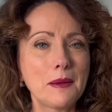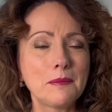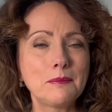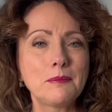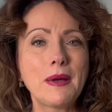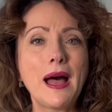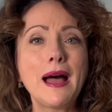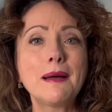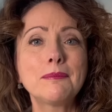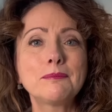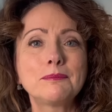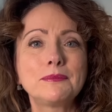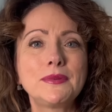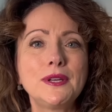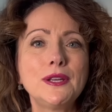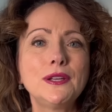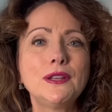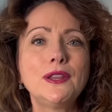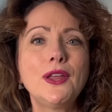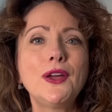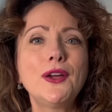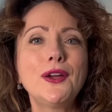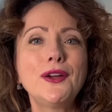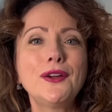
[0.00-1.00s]

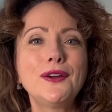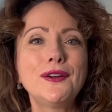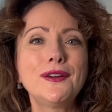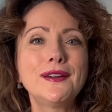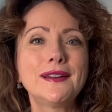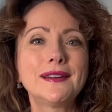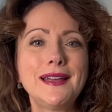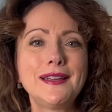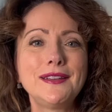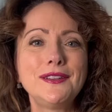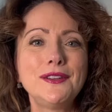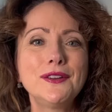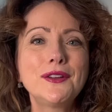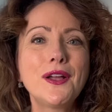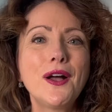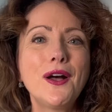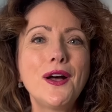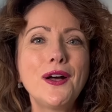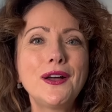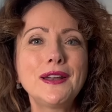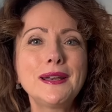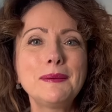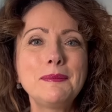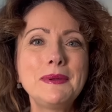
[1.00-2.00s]
Popular, you're
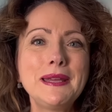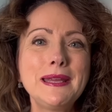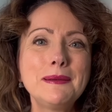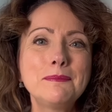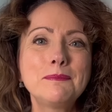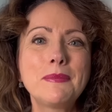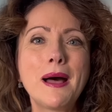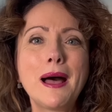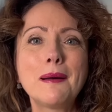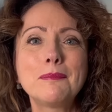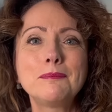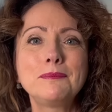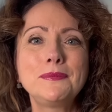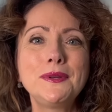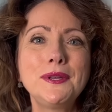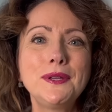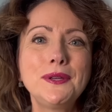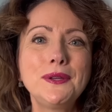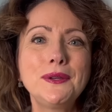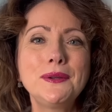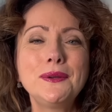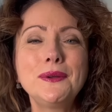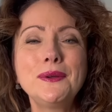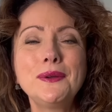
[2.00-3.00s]
gonna be
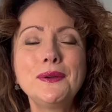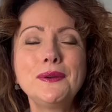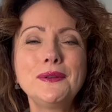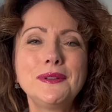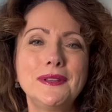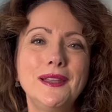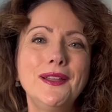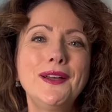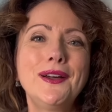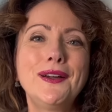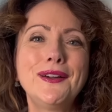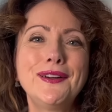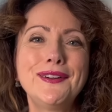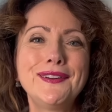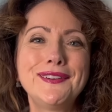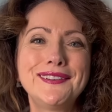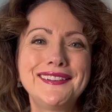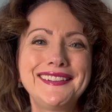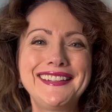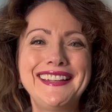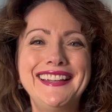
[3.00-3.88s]
popular.